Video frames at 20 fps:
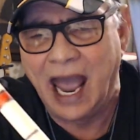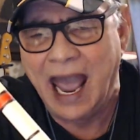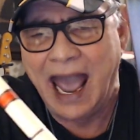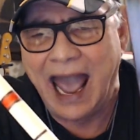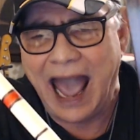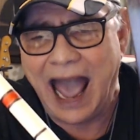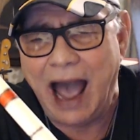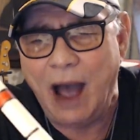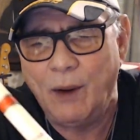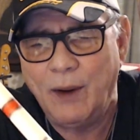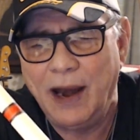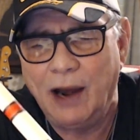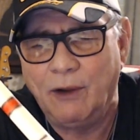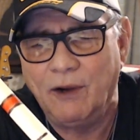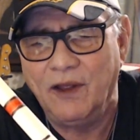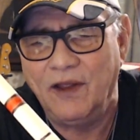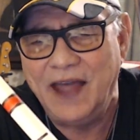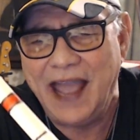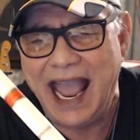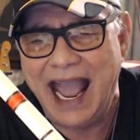Out here to
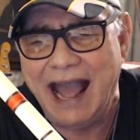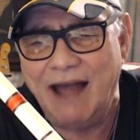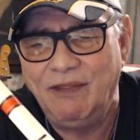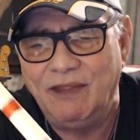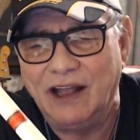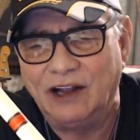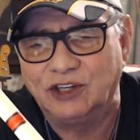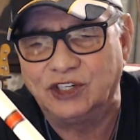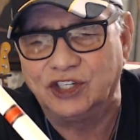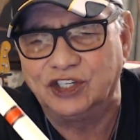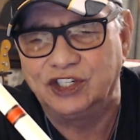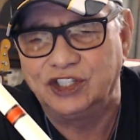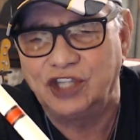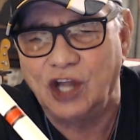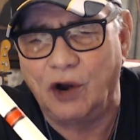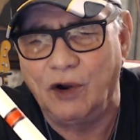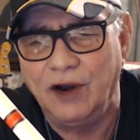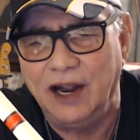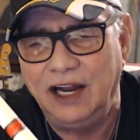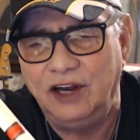the end, this is
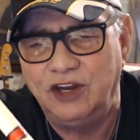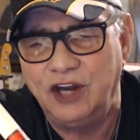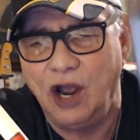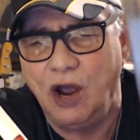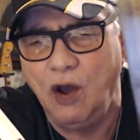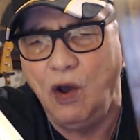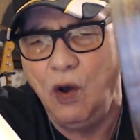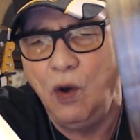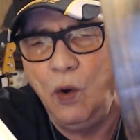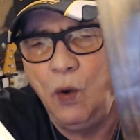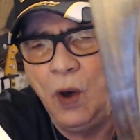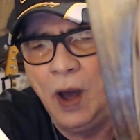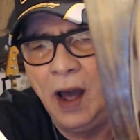32.